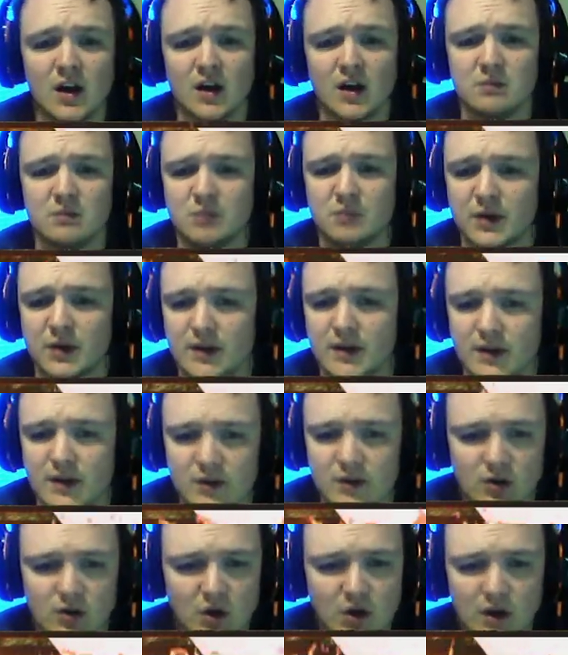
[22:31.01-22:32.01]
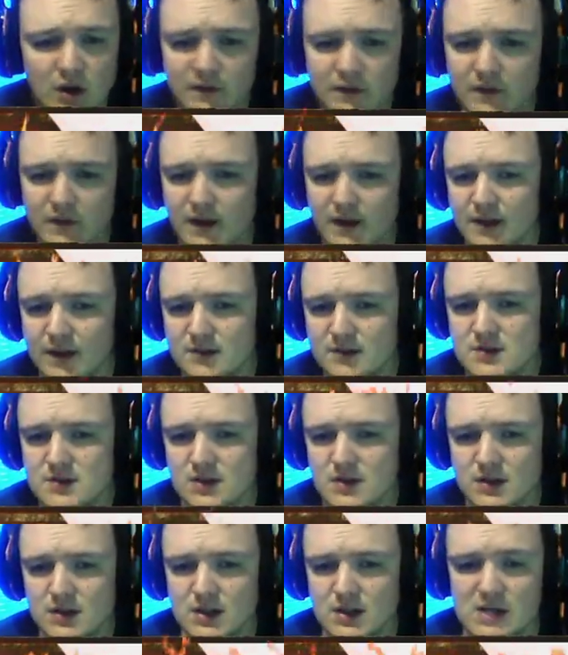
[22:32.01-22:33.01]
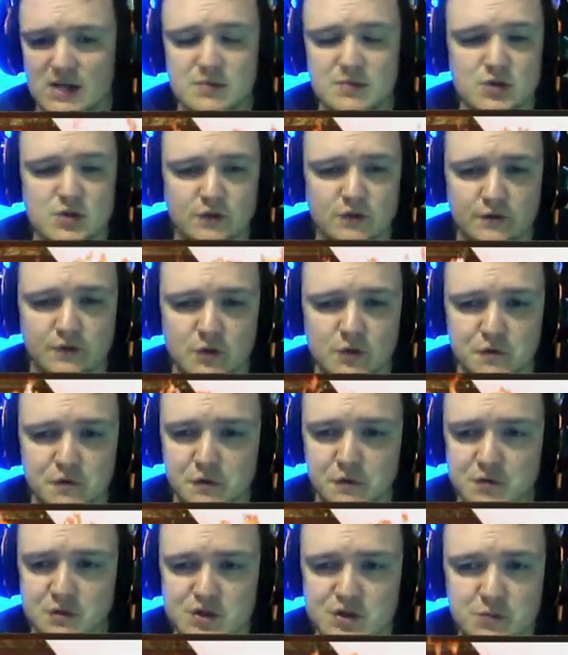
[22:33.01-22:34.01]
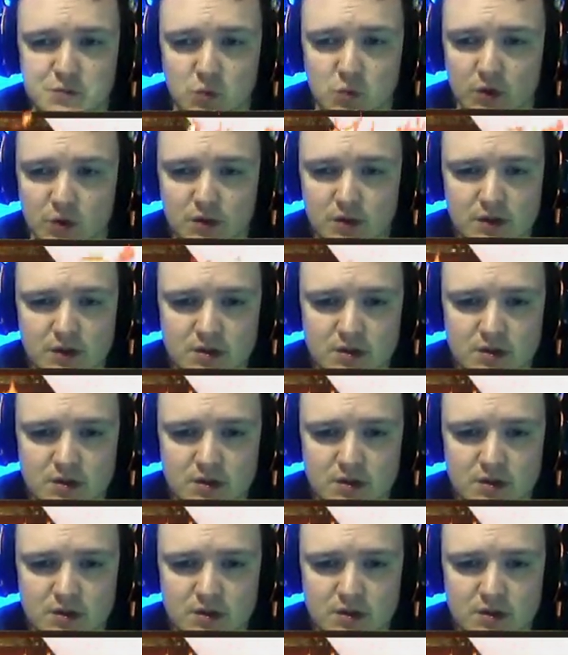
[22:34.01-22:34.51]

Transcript: pretty later on that keeps your food from spoiling,